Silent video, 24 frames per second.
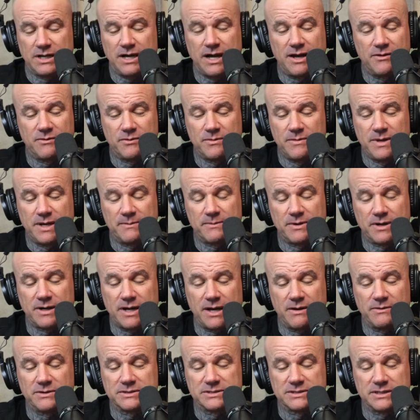I remember
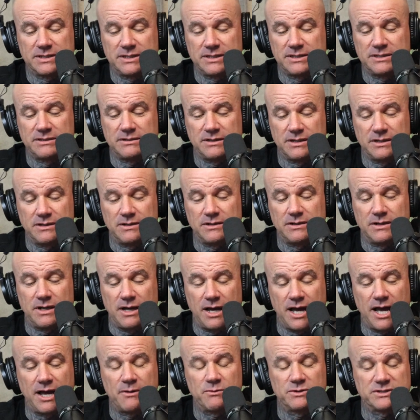I was in
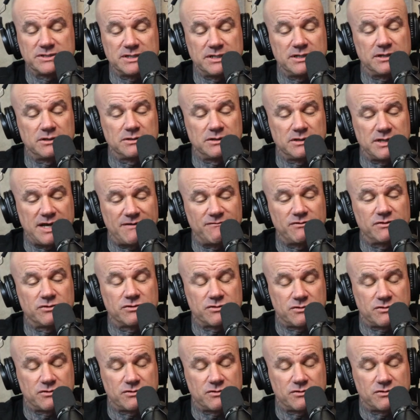11th